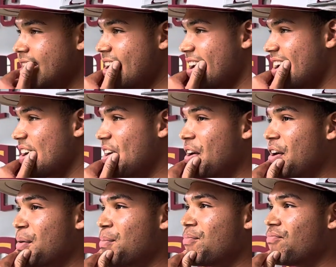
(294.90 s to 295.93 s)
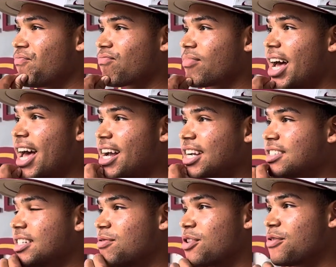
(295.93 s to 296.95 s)
Yeah, I
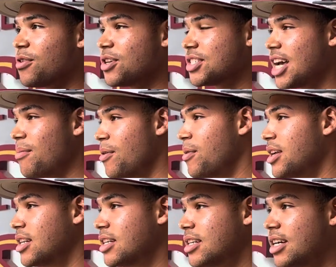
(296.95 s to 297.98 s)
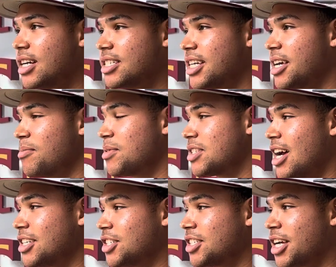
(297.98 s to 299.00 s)
actually, for the first time, I went to get
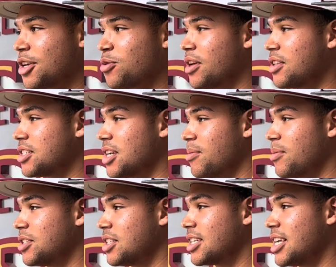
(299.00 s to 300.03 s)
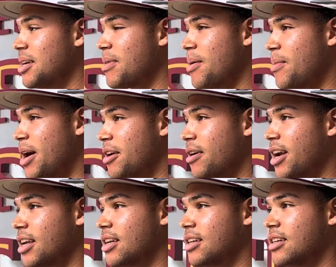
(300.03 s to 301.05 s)
massages like throughout the summer just to keep my body
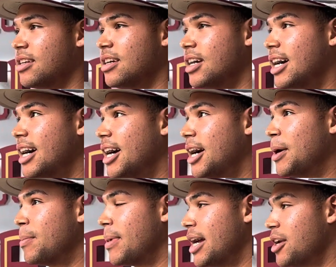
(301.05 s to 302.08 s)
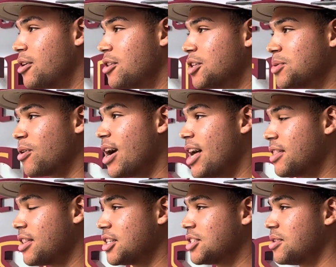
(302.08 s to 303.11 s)
right. I know those pro
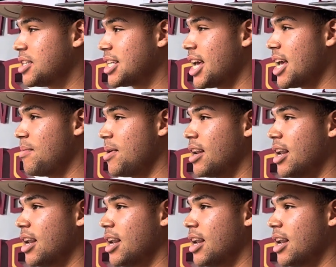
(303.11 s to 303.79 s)
athletes do the same, and